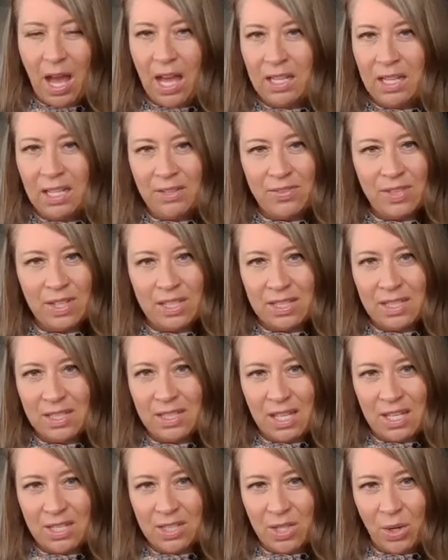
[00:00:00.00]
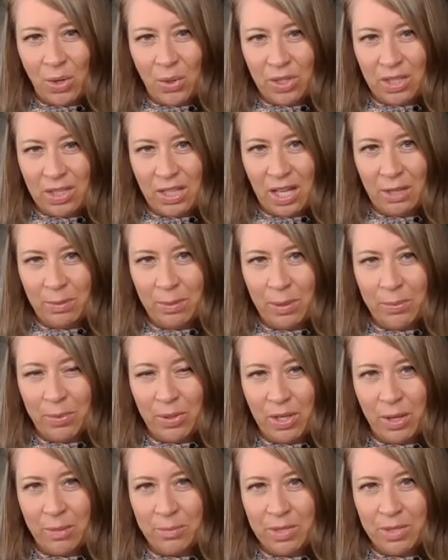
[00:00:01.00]
uneven skin tone, a lot of
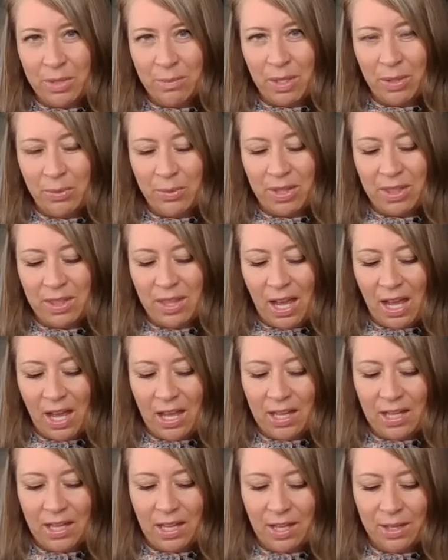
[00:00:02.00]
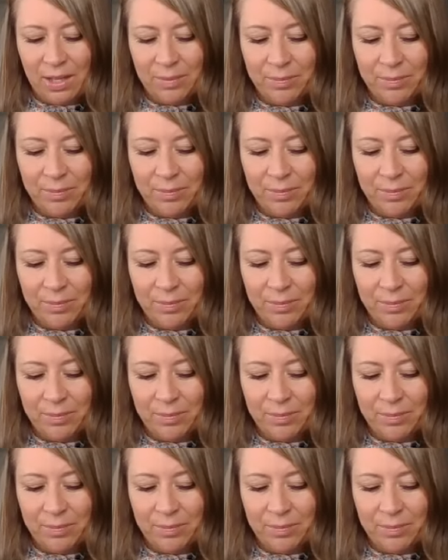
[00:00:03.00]
people come to me with that.